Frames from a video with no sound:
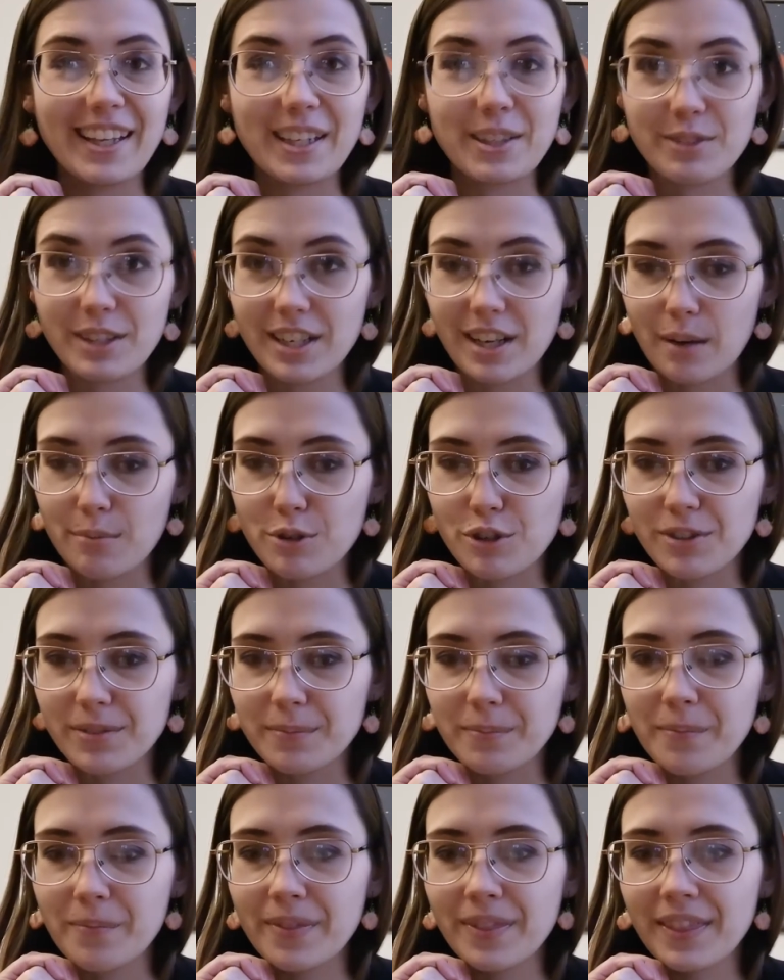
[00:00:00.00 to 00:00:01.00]
Great
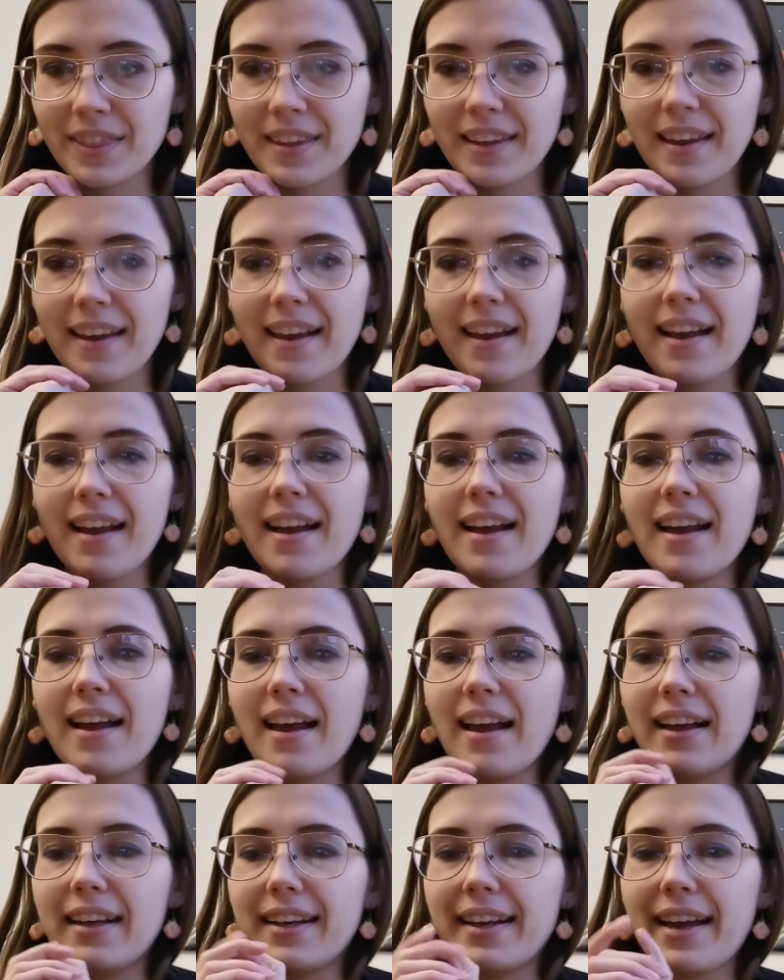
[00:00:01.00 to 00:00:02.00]
option.
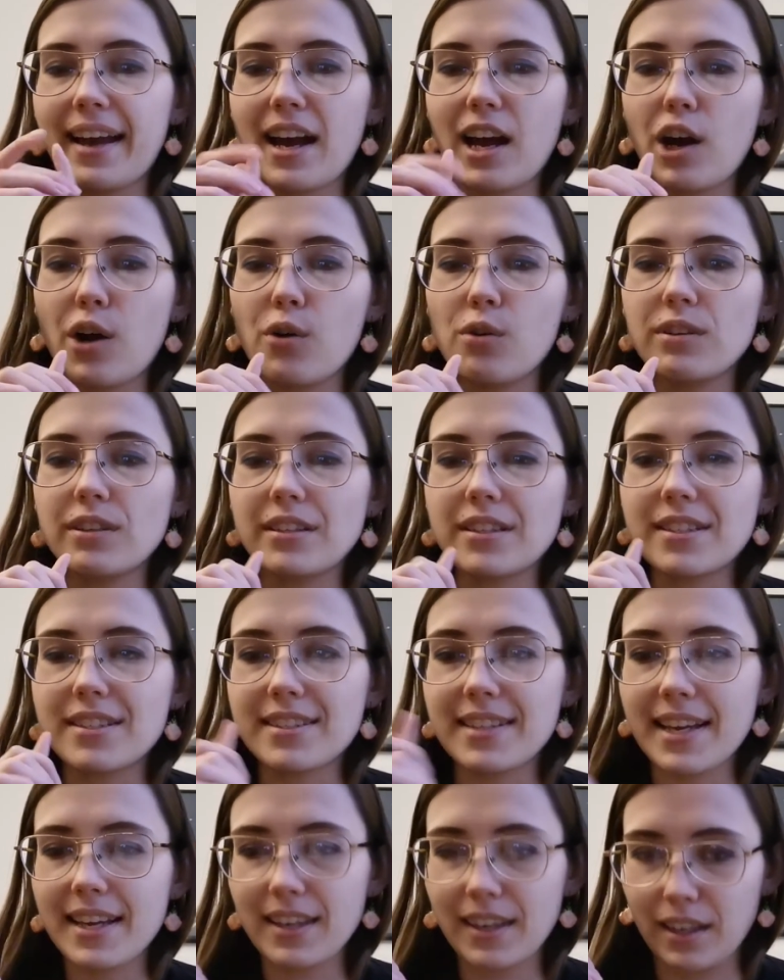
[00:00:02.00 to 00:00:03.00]
Now,
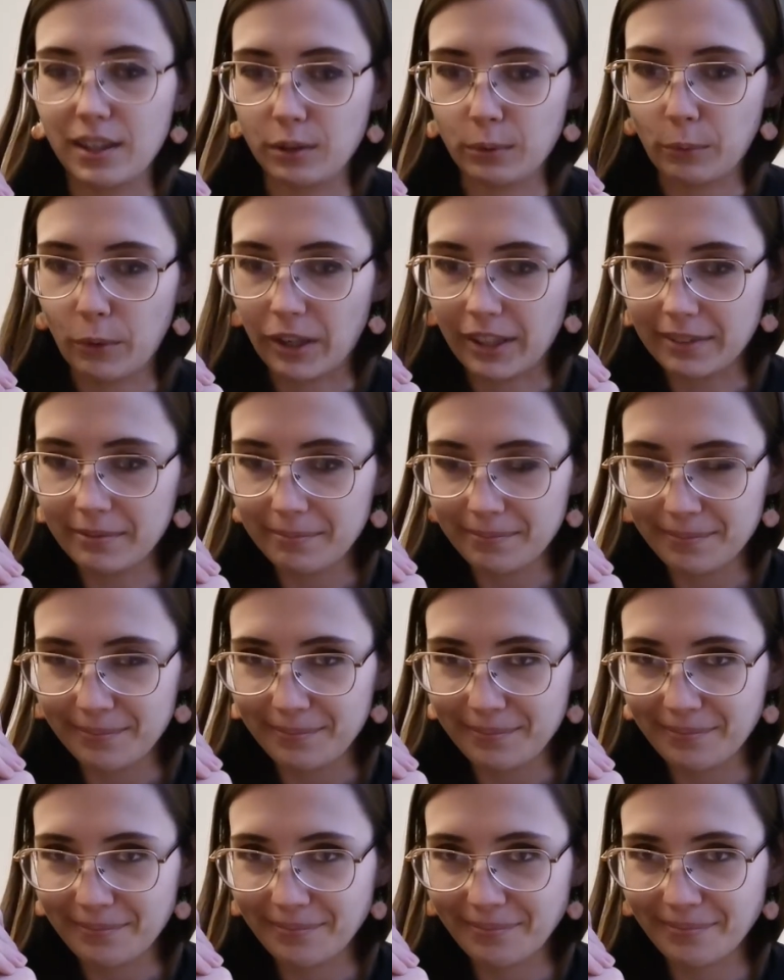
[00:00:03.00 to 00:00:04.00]
second one
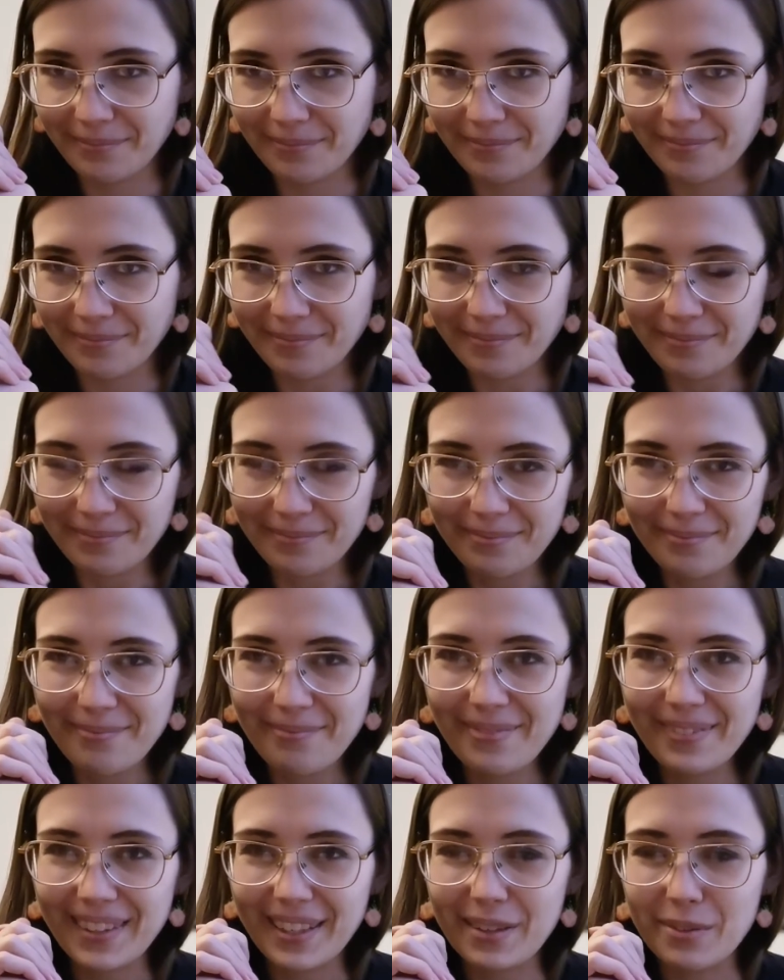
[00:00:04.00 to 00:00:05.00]

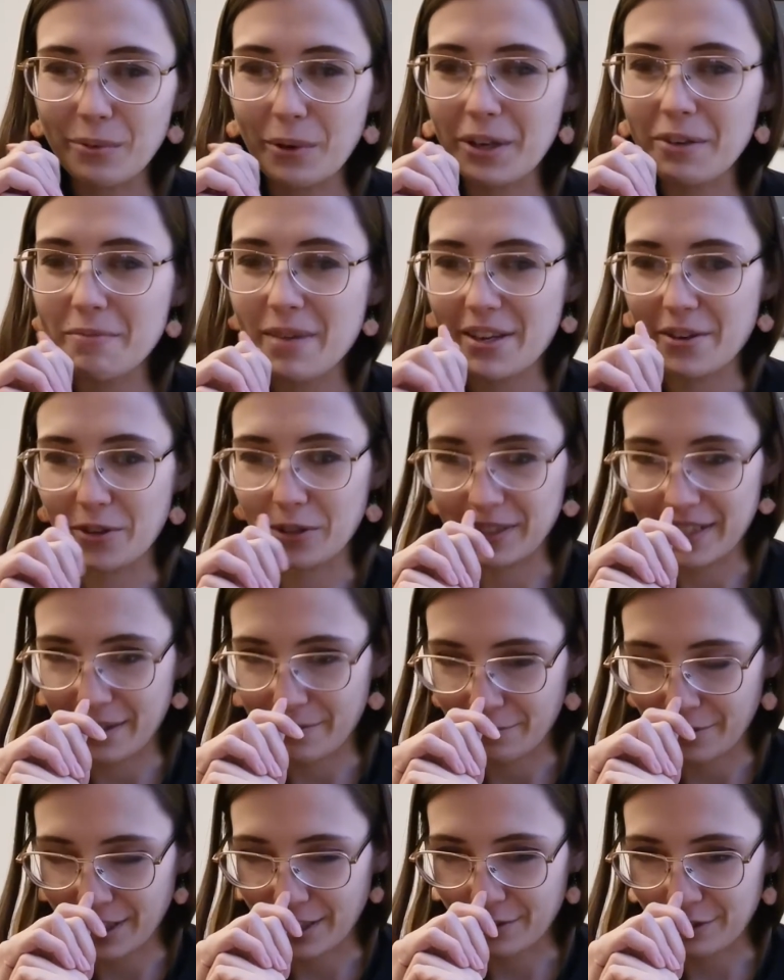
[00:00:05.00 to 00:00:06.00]
of my
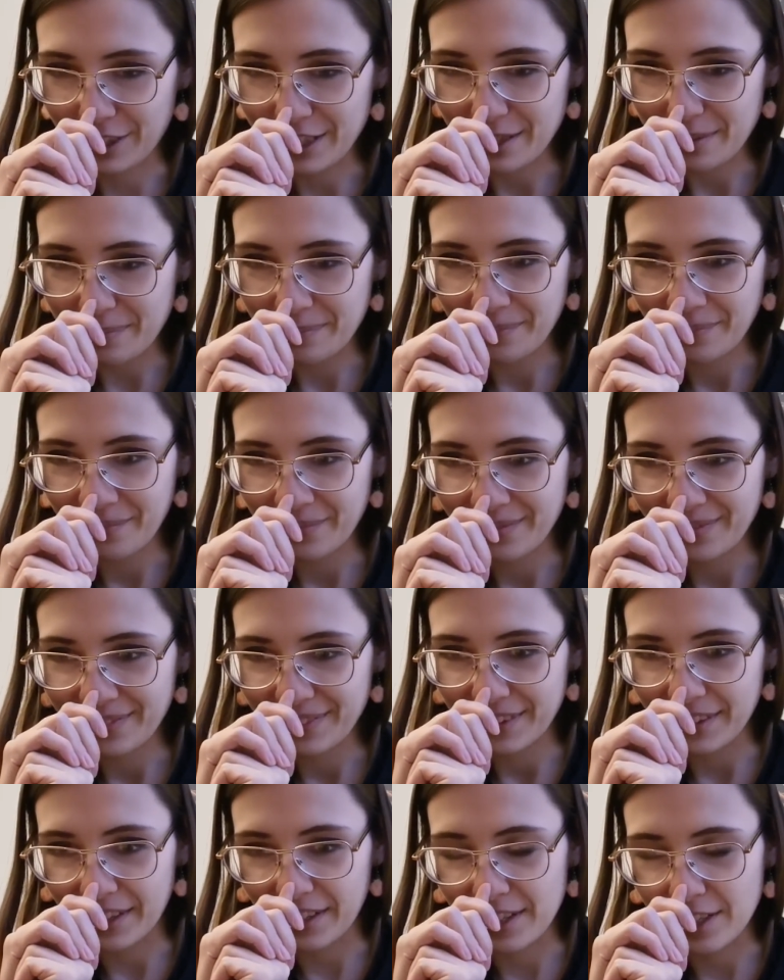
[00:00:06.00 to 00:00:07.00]
all-time favorites,
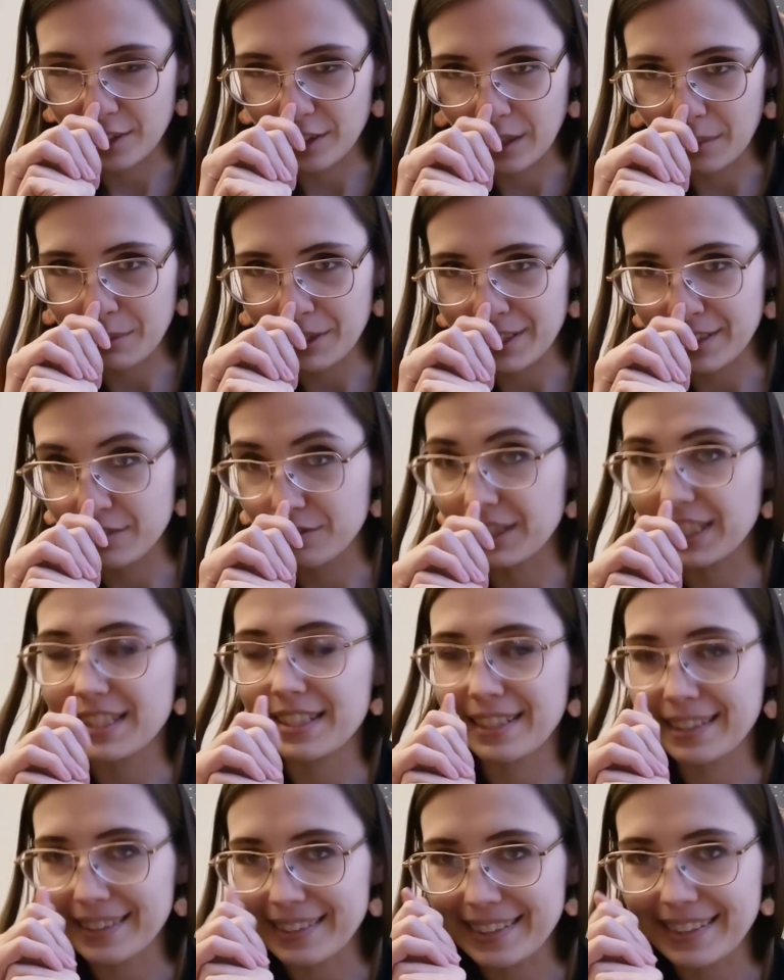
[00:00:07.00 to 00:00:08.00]
I adopted it
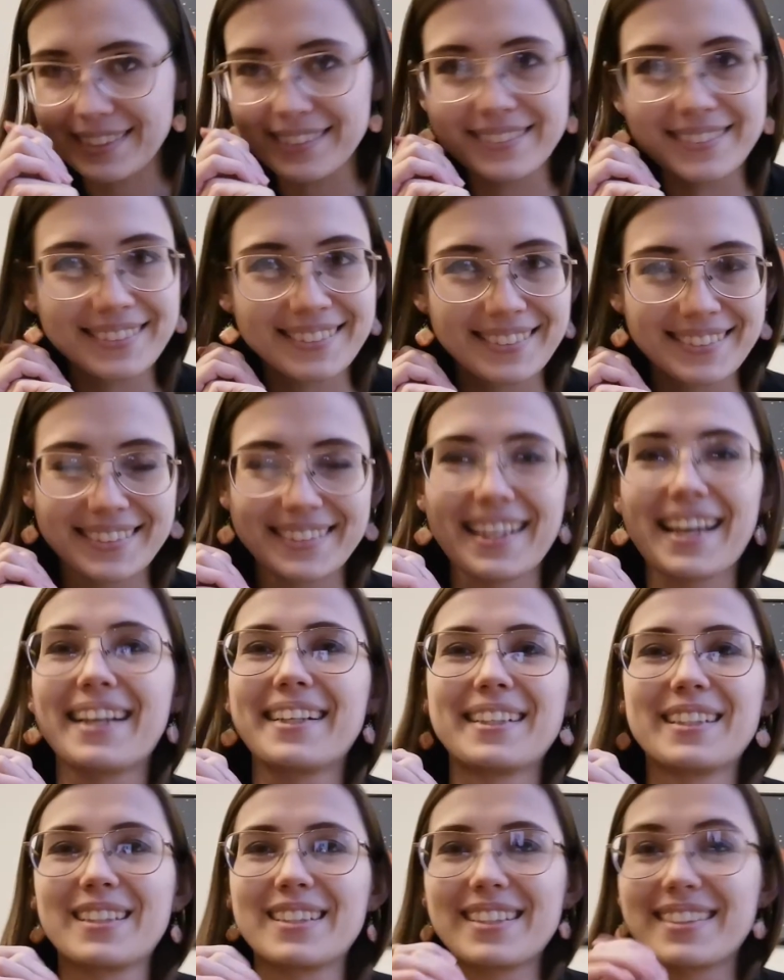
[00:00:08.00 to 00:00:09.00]
recently
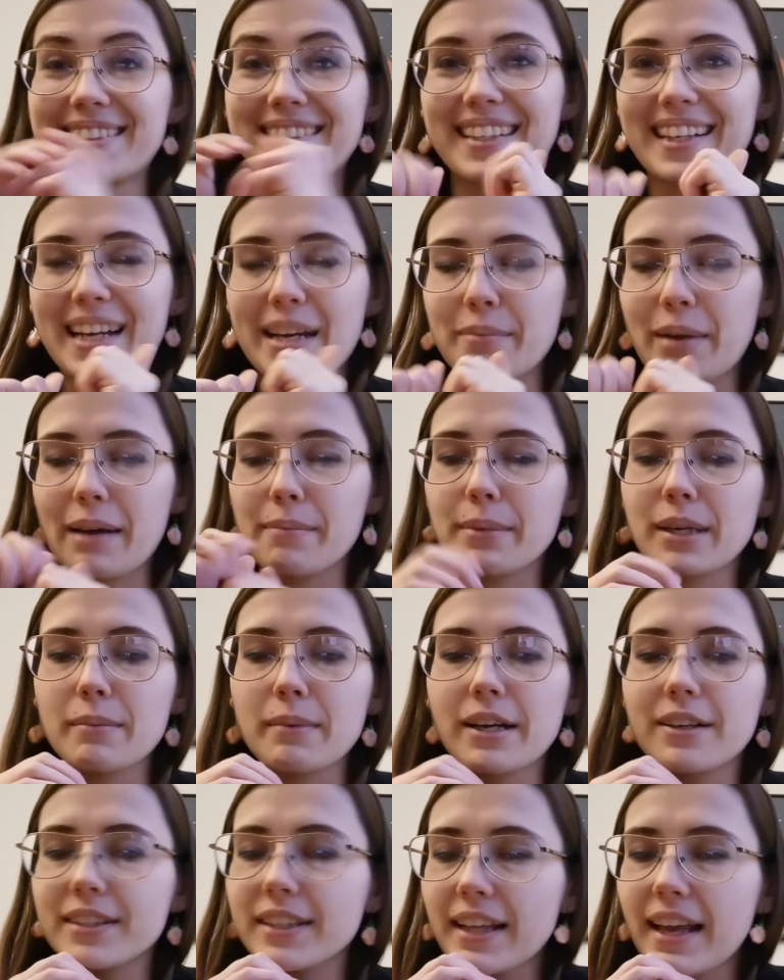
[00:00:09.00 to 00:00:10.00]
and I'm happy
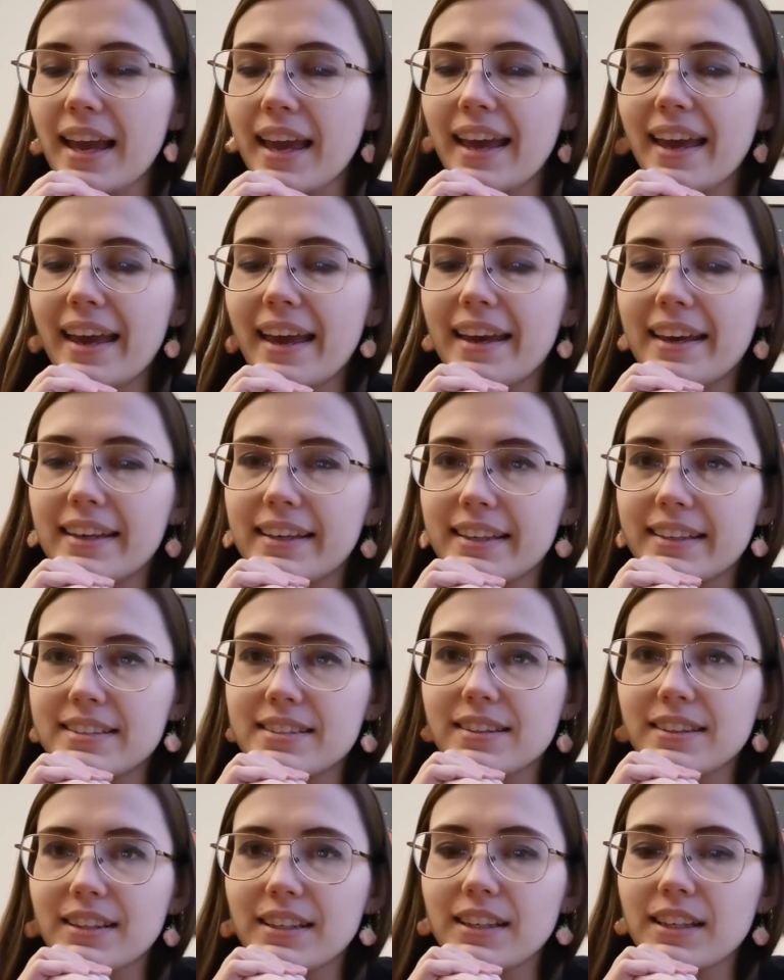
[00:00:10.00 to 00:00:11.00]
about it,
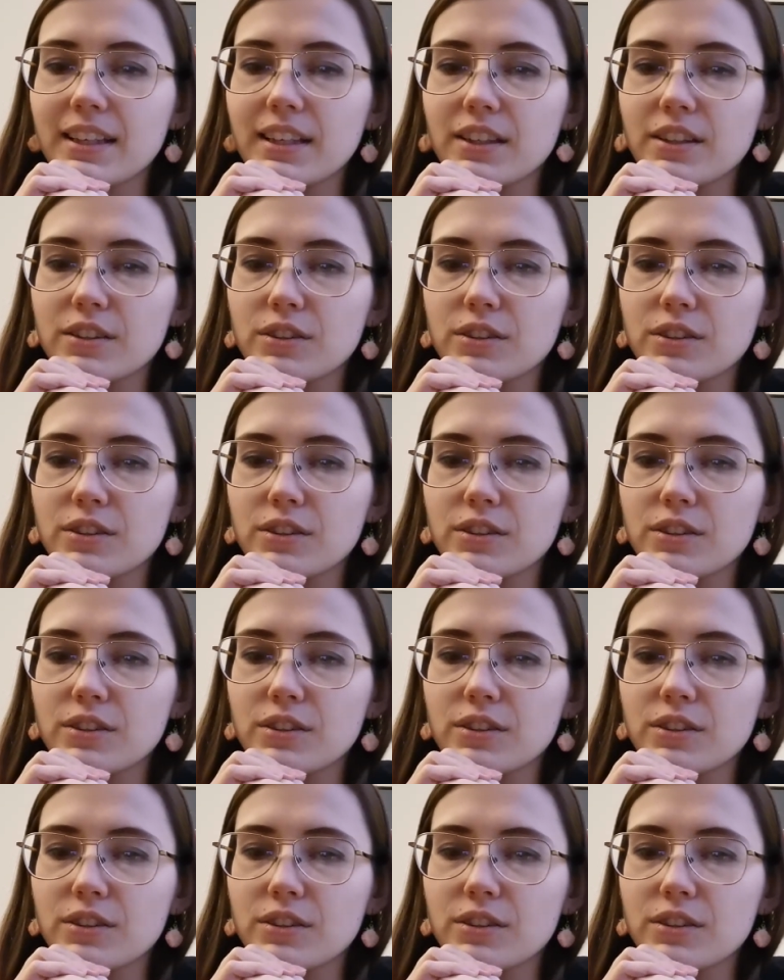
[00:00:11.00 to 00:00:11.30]
is the